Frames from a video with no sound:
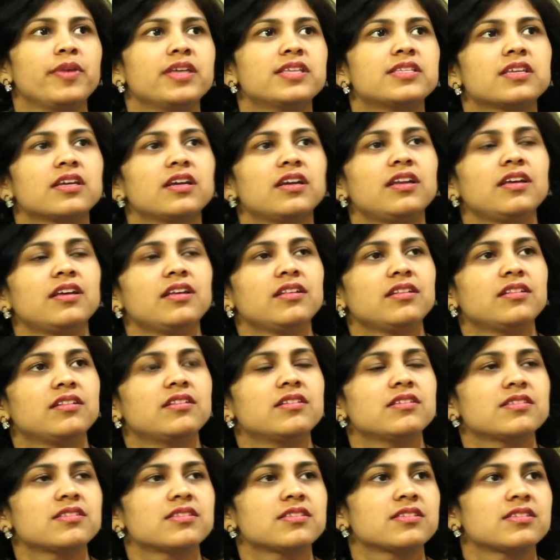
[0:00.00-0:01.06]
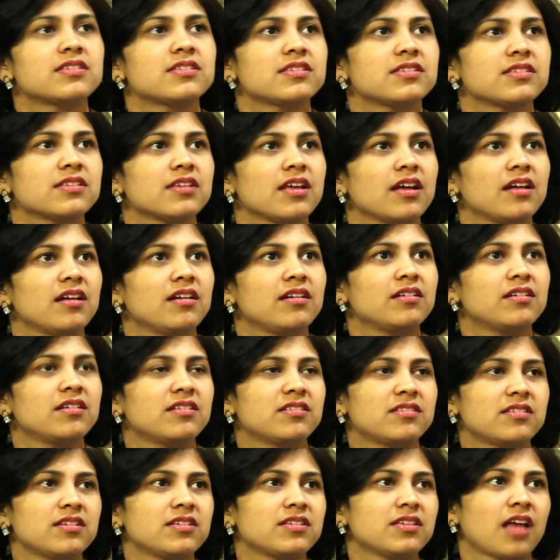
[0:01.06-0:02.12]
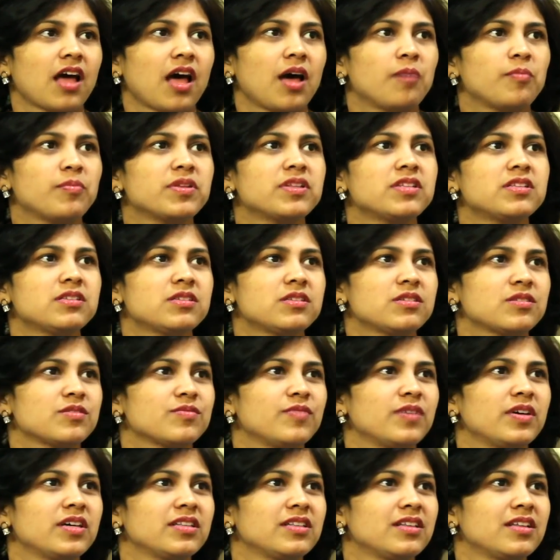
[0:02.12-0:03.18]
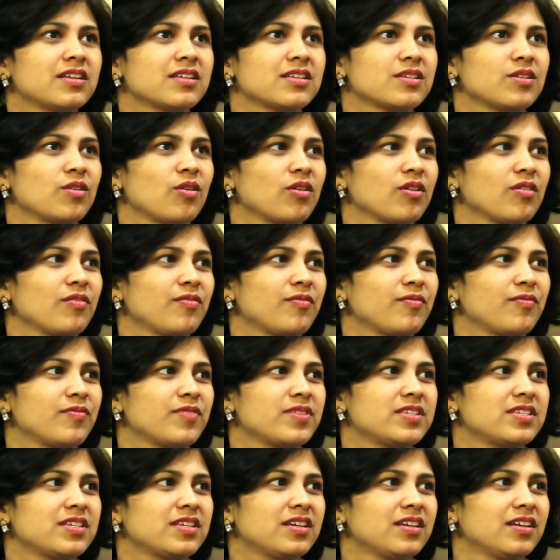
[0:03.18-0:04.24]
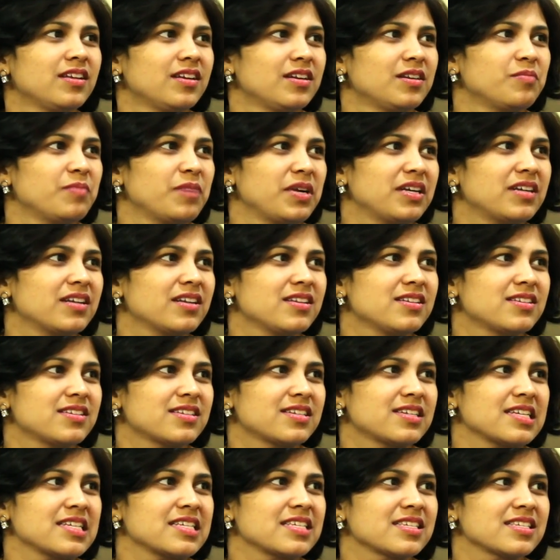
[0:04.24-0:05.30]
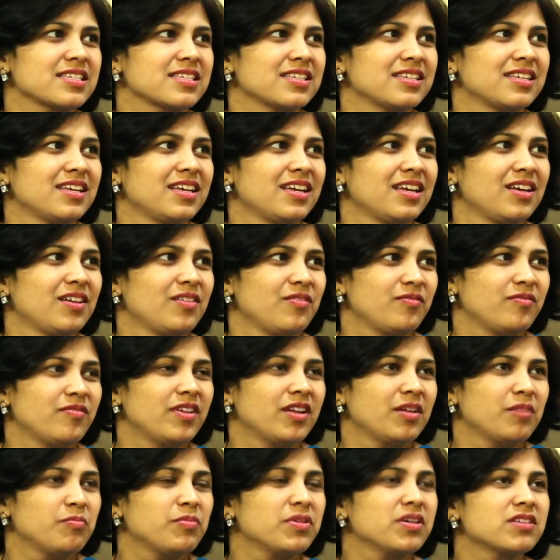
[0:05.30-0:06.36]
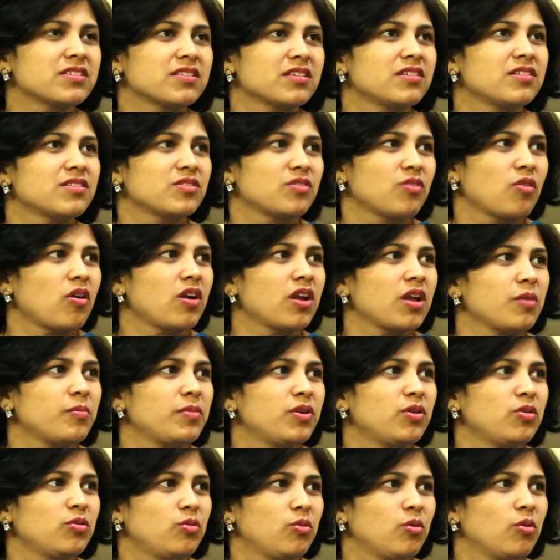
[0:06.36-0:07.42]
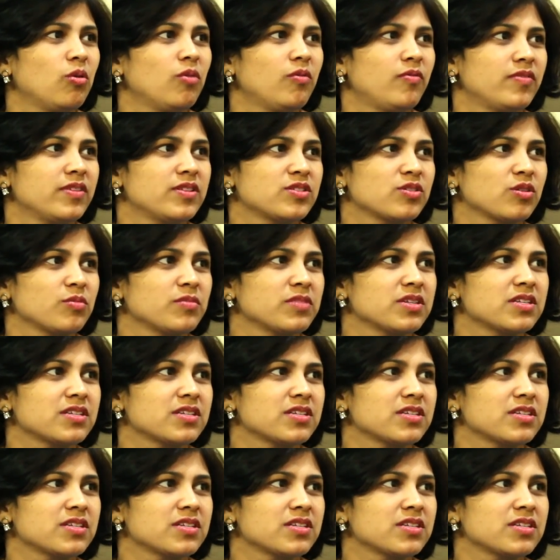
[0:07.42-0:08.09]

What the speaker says: Basically this disease happens where there is a lot of physical and mental stress, when a person is not able to cope with so